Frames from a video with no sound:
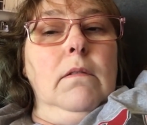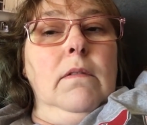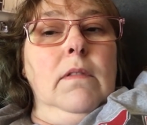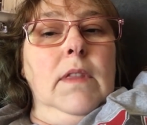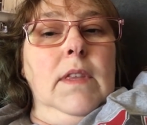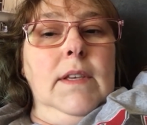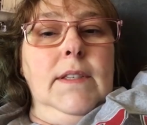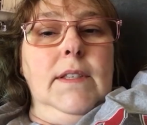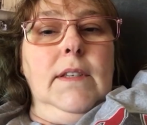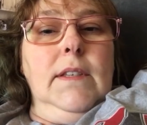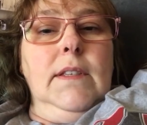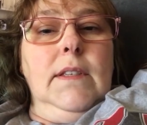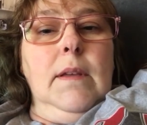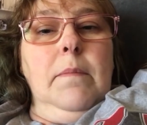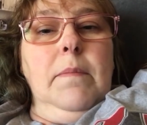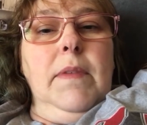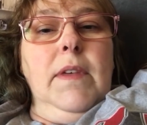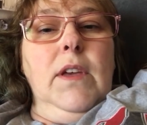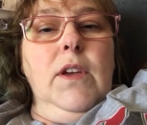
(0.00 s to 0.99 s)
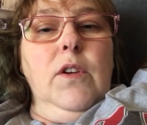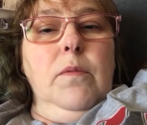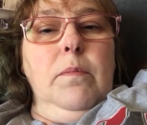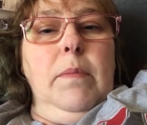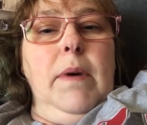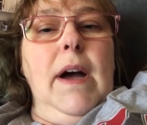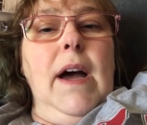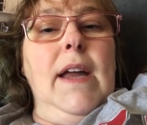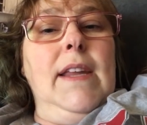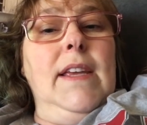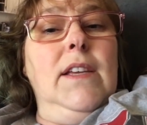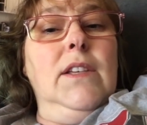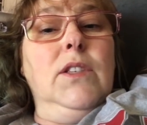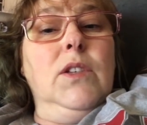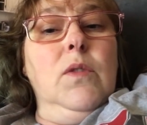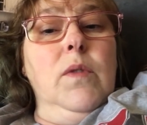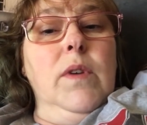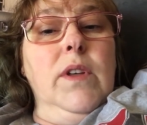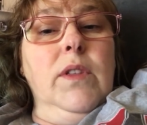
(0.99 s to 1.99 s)
this is something your body
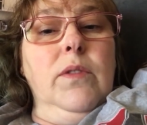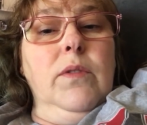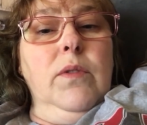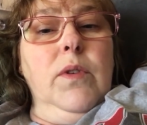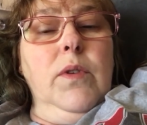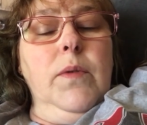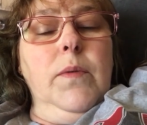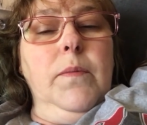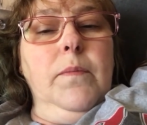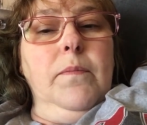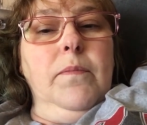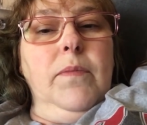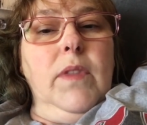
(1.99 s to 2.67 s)
is going through.